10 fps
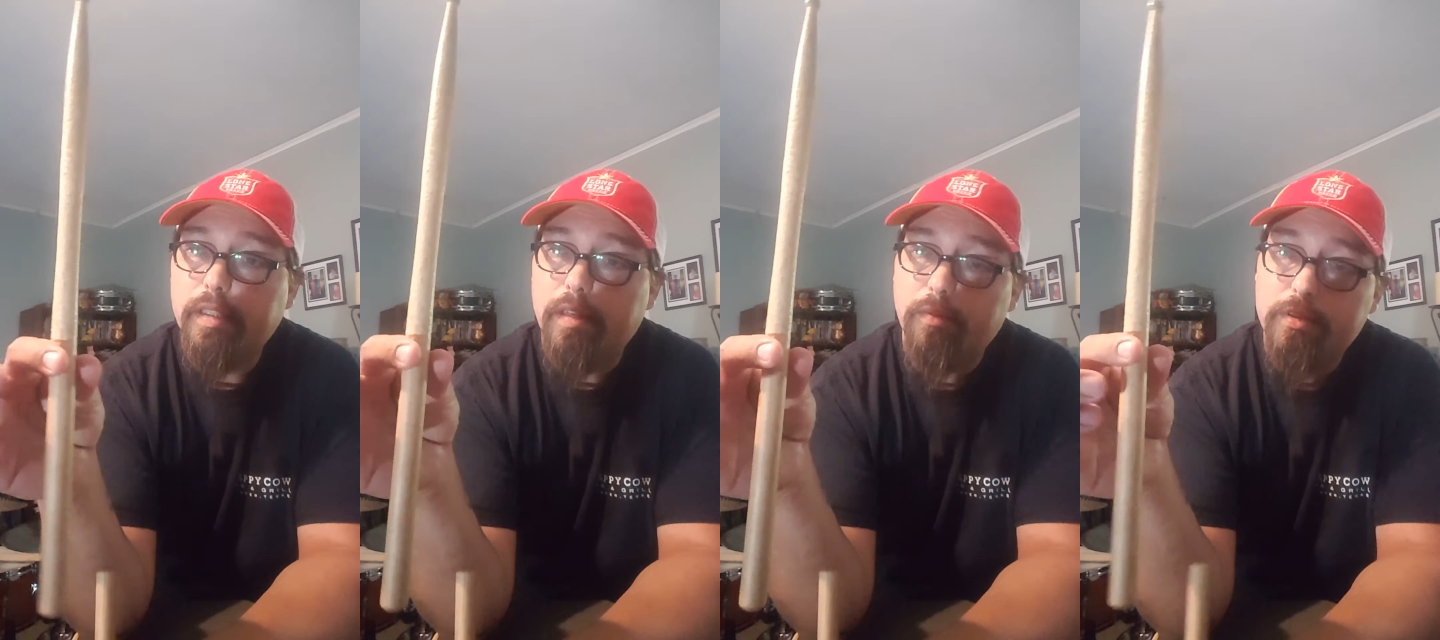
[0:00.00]

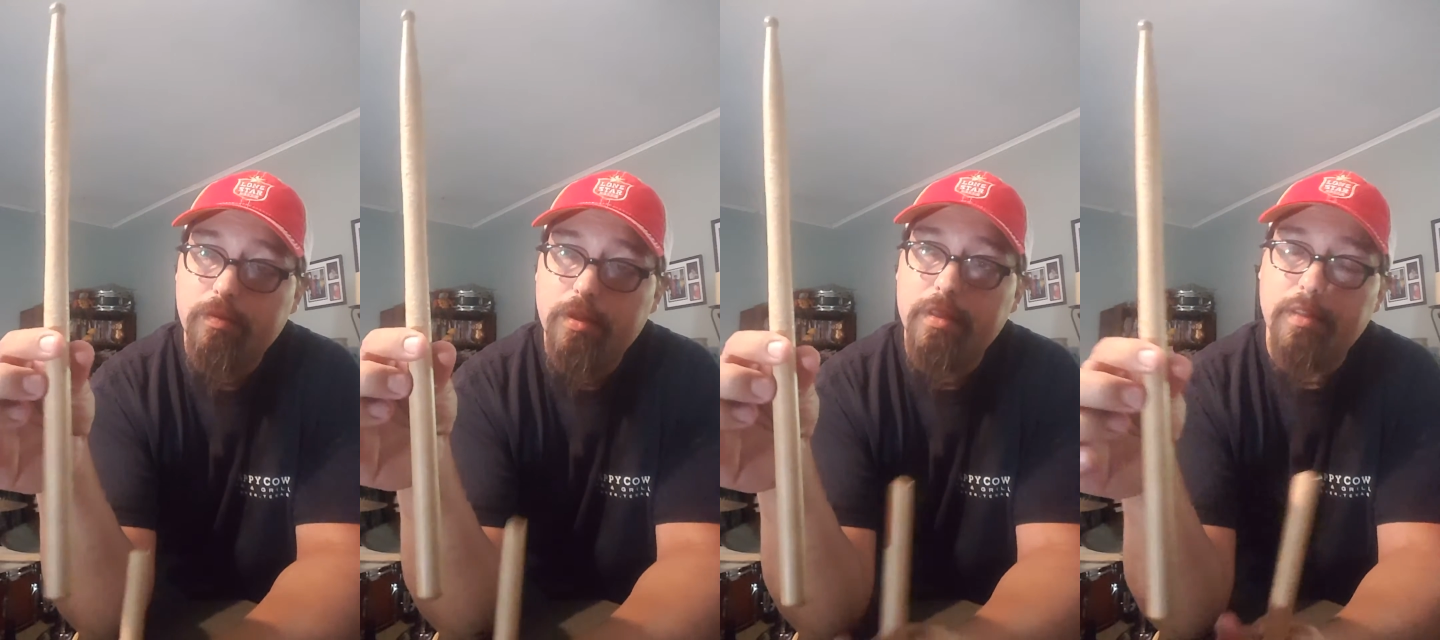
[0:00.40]
and what you
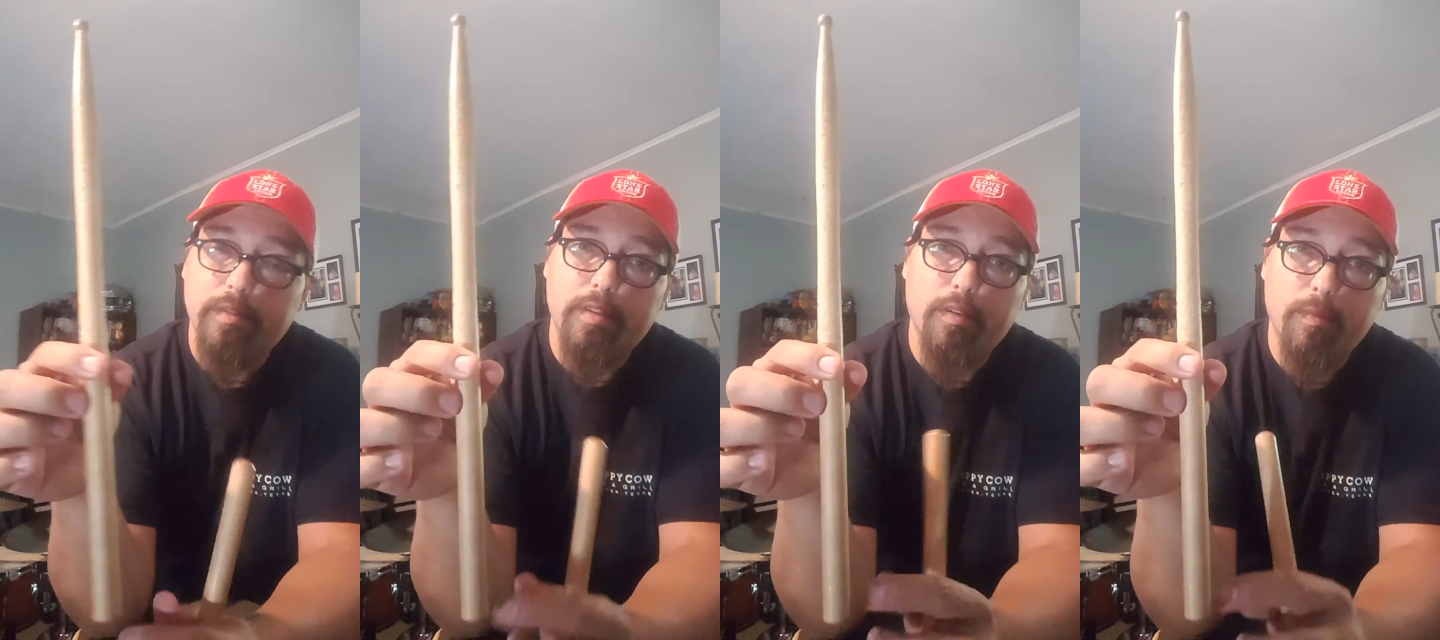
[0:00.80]
want to do
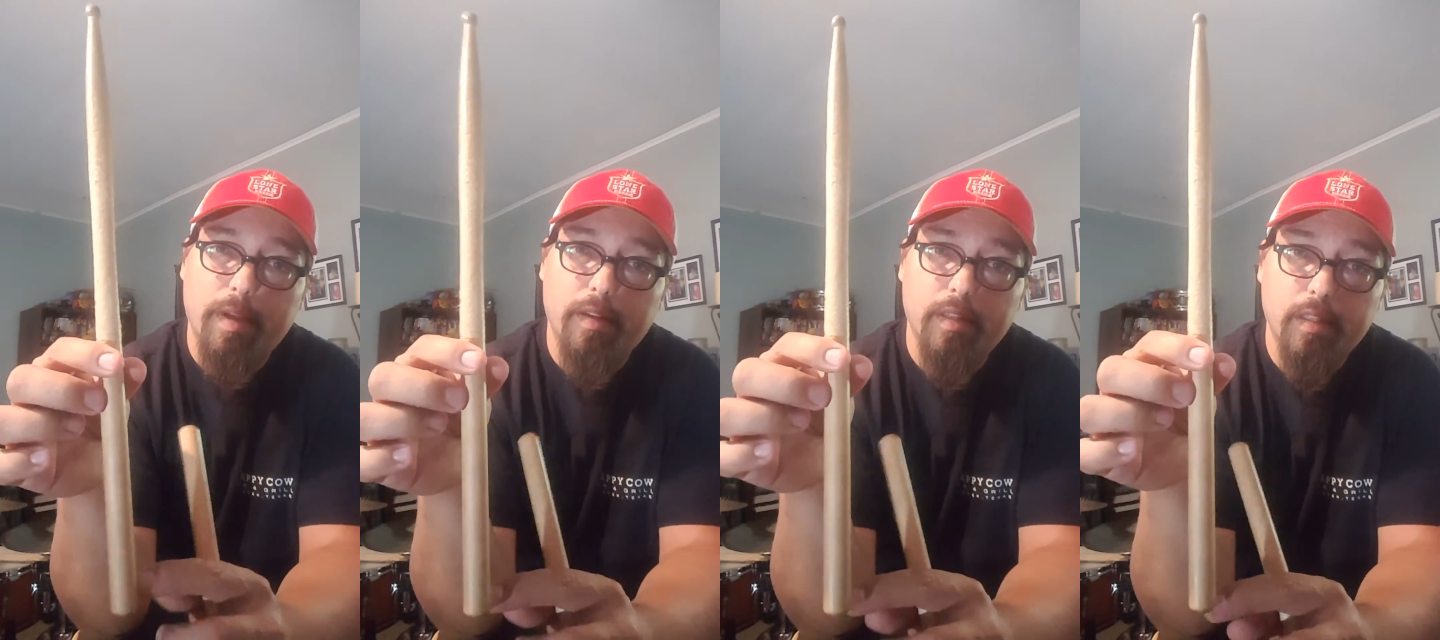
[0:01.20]
is go
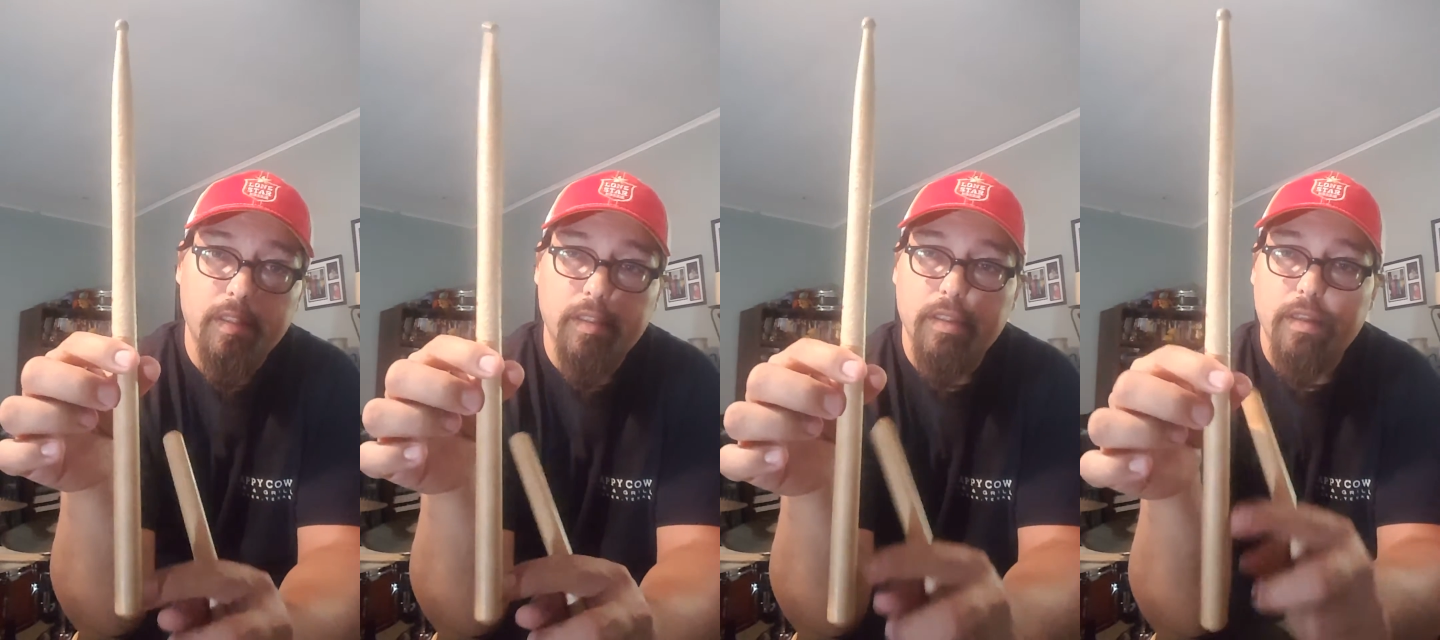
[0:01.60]
about
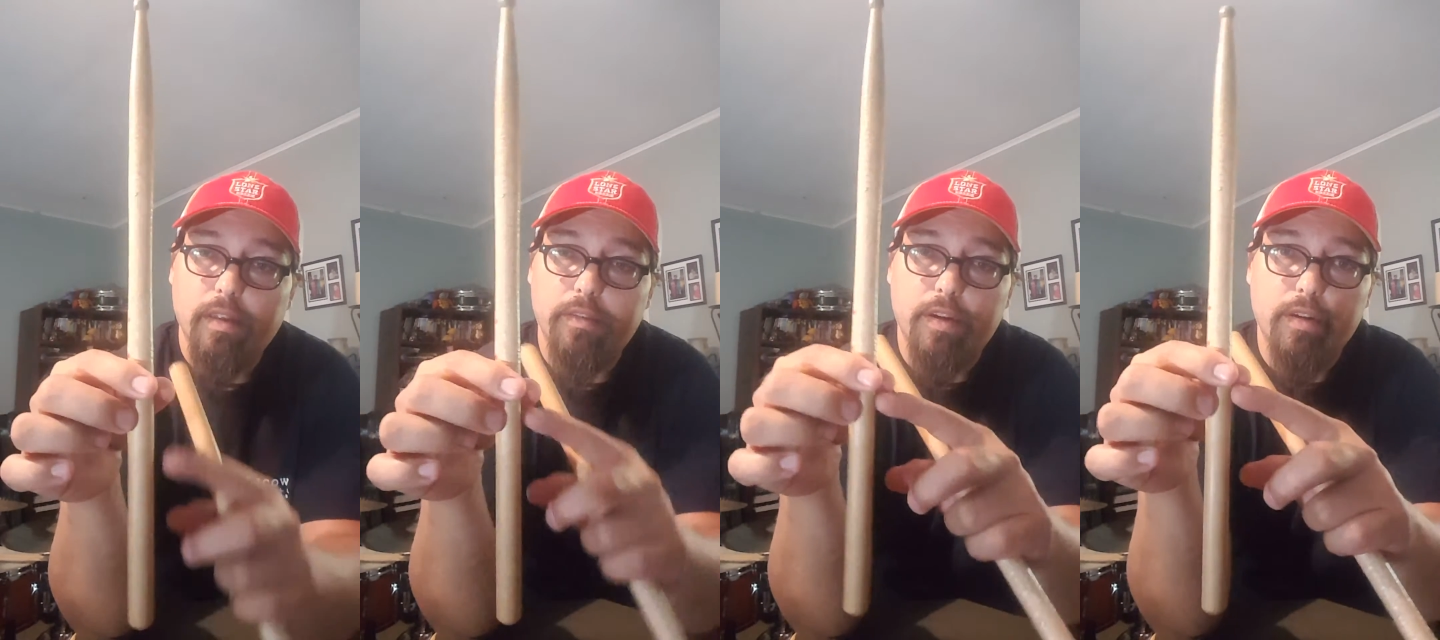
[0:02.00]

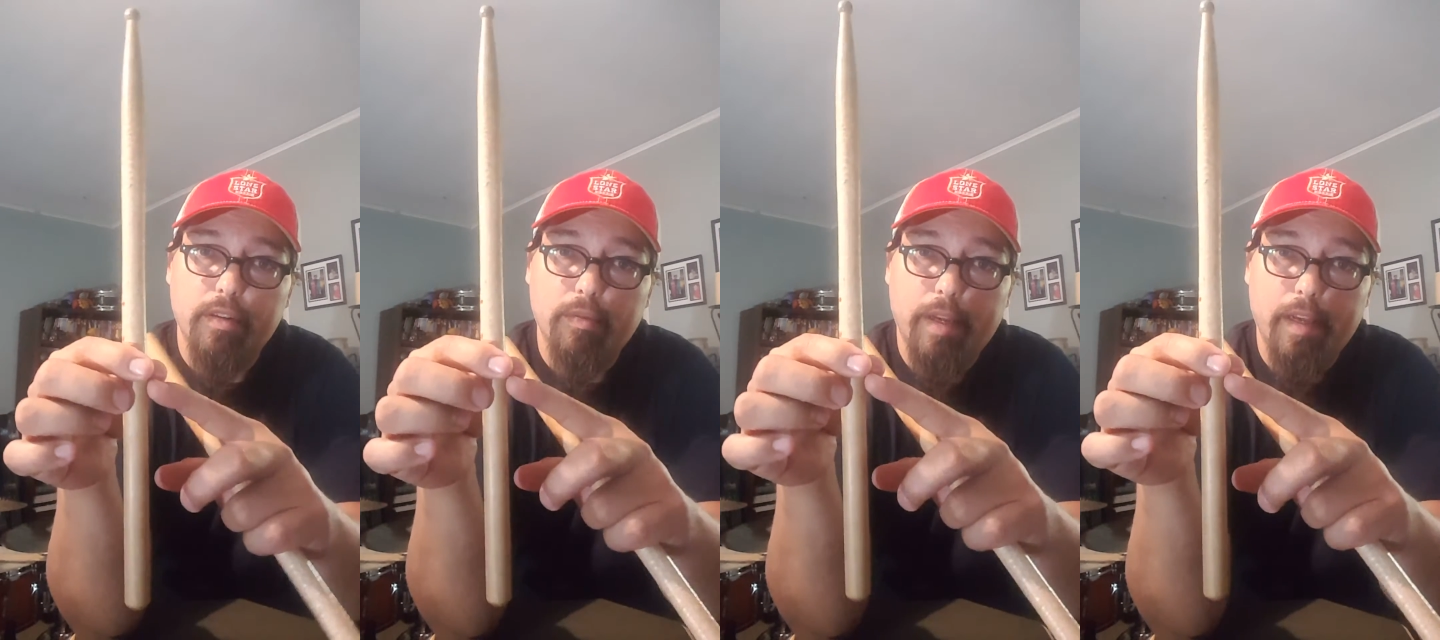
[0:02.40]
a third
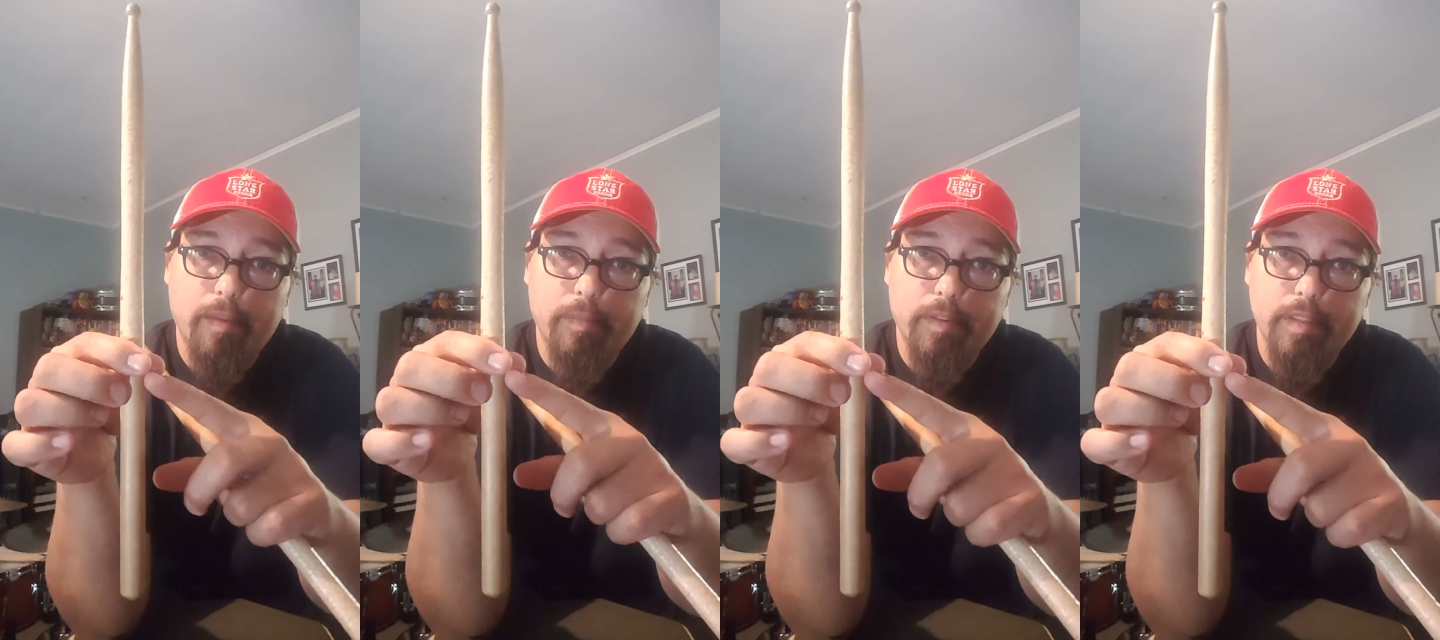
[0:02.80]
of the way
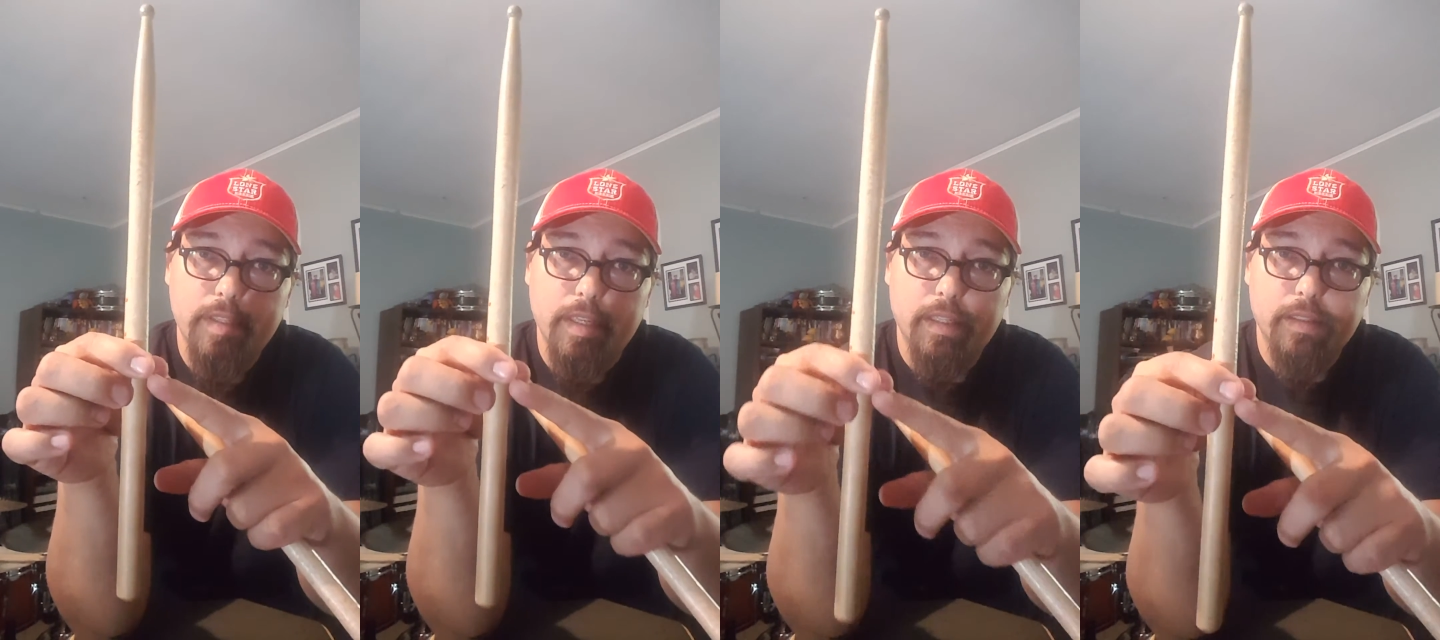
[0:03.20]
up on the
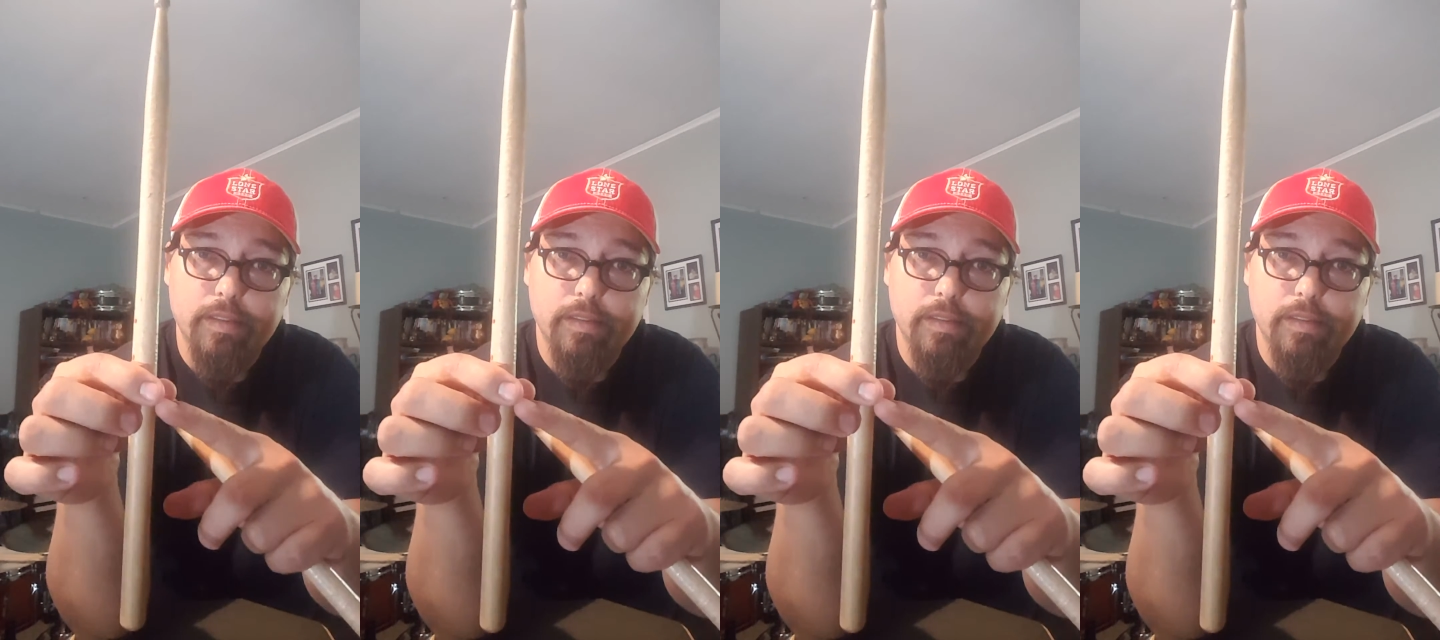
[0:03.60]
stick.